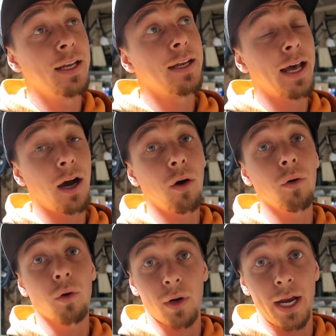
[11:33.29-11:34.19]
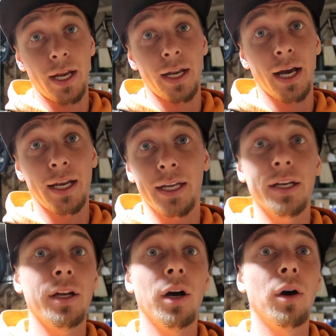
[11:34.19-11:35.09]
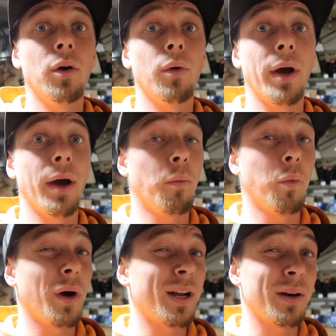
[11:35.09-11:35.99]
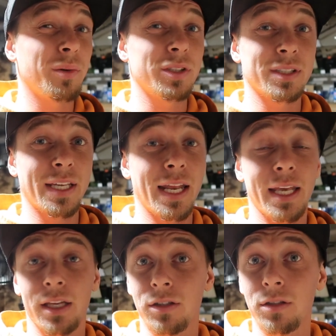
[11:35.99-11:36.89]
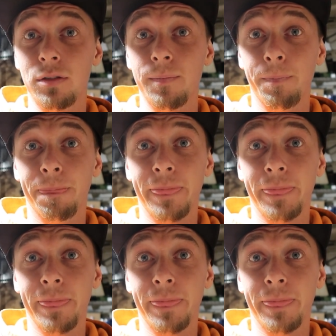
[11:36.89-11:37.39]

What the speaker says: Now, granted, I didn't know what I was getting into,